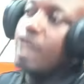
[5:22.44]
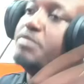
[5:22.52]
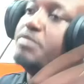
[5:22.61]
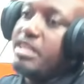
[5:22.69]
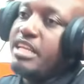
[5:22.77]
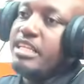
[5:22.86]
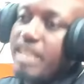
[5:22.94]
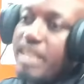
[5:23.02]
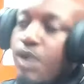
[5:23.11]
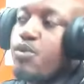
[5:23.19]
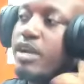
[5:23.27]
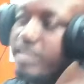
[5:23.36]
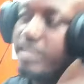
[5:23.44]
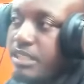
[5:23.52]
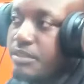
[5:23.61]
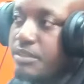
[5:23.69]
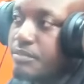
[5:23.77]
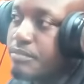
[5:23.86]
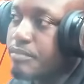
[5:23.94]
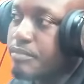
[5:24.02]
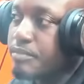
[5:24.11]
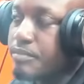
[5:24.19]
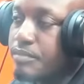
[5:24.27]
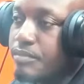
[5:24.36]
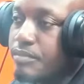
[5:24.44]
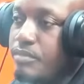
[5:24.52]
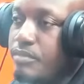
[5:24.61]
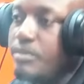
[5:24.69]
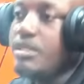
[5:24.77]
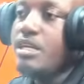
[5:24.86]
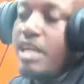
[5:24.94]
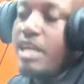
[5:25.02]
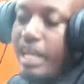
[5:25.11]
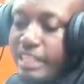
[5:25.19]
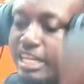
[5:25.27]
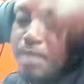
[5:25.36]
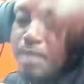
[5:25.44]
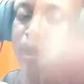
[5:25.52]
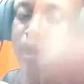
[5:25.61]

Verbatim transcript: miye dey. Eko echiri. Okay. And the name so a